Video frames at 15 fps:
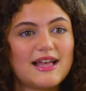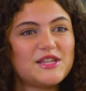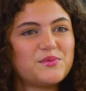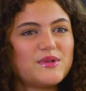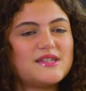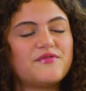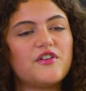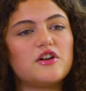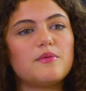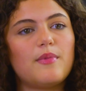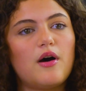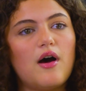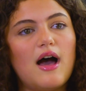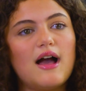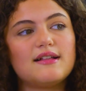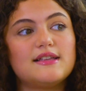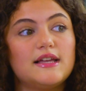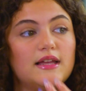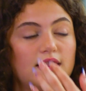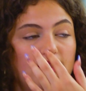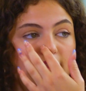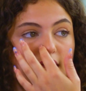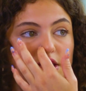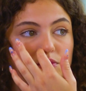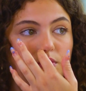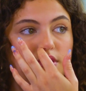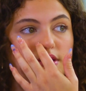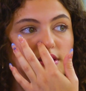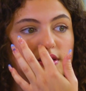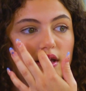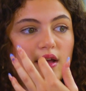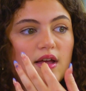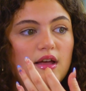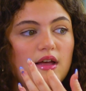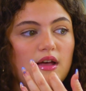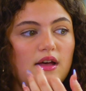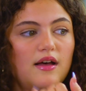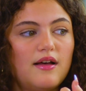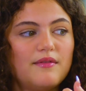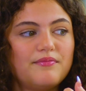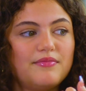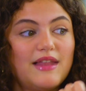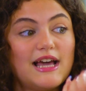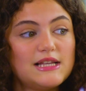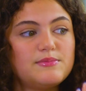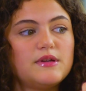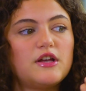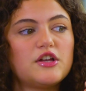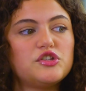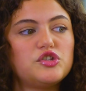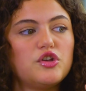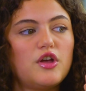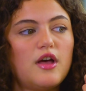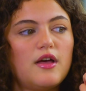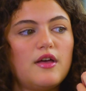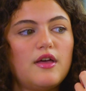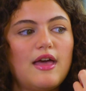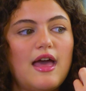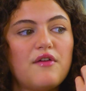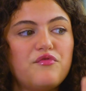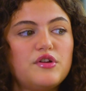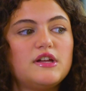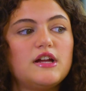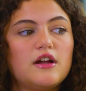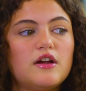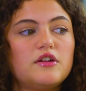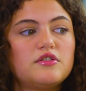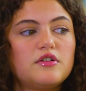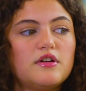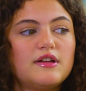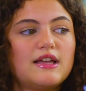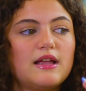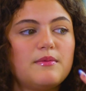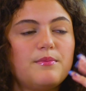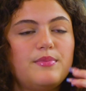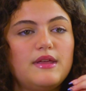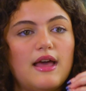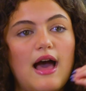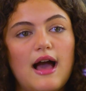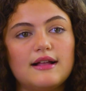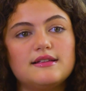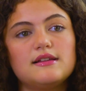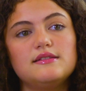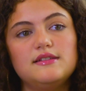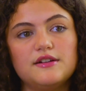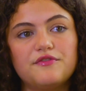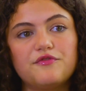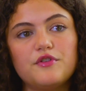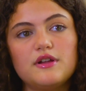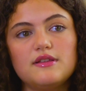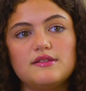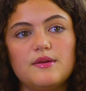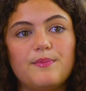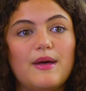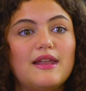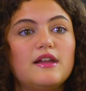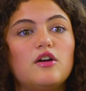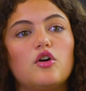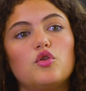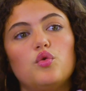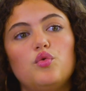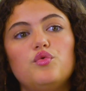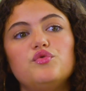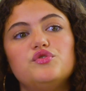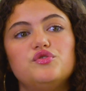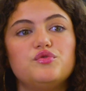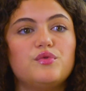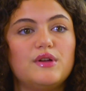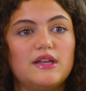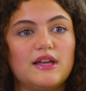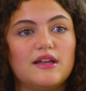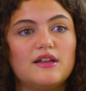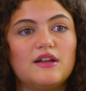That's what's fun about acting, and that's what's nice because every character can be acted different depending on who's doing it,